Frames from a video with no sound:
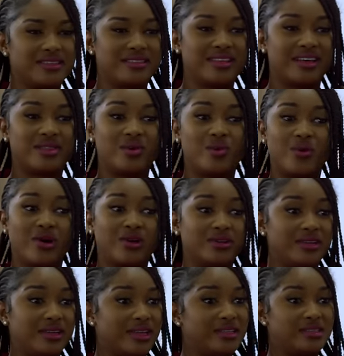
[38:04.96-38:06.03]
that the world
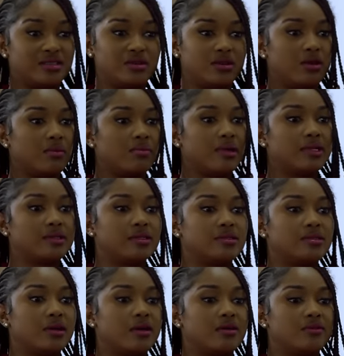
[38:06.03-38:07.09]
needs to complete
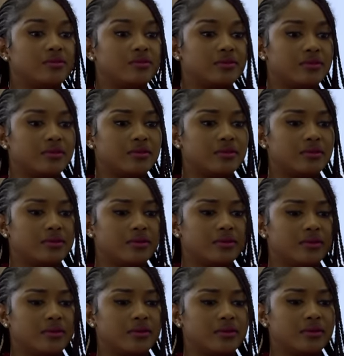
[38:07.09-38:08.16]
itself.
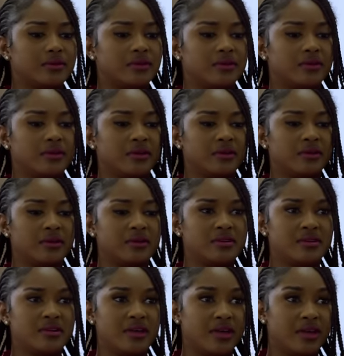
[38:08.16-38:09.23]

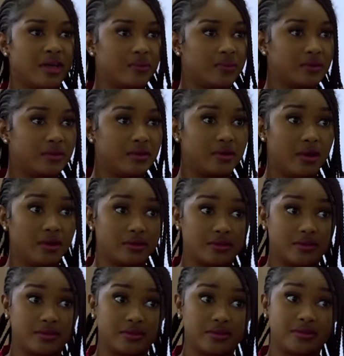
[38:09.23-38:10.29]
And I would
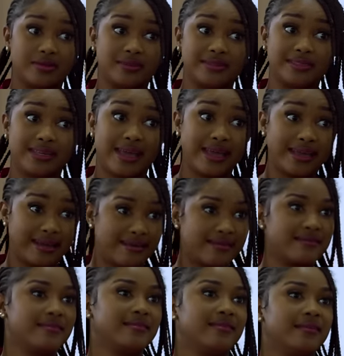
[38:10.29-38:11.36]
not take
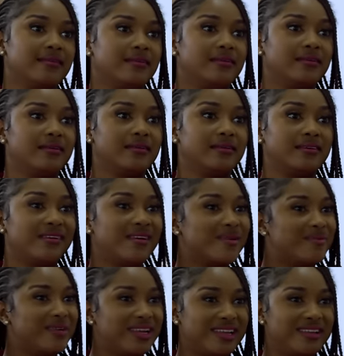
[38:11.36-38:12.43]
or
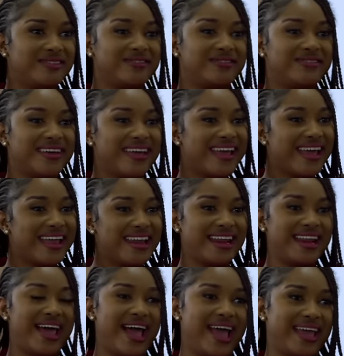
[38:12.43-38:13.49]
believe any
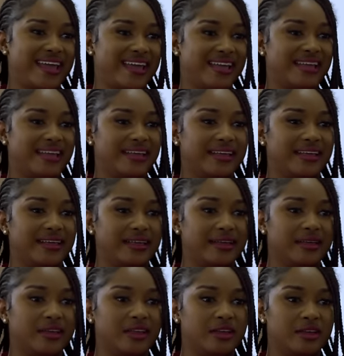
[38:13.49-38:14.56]
lie
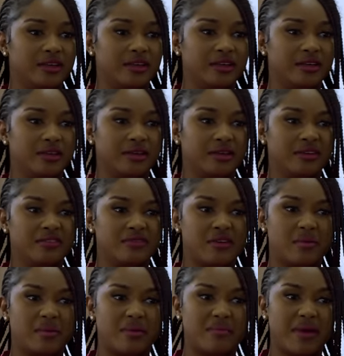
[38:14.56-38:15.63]

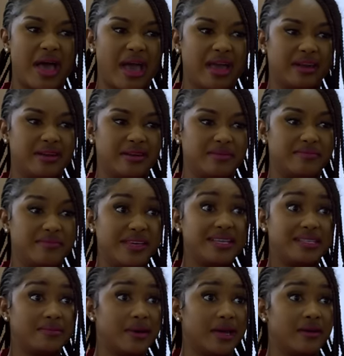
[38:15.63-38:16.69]
from a man. Be
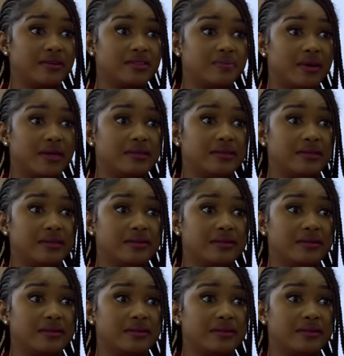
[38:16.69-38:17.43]
it my husband.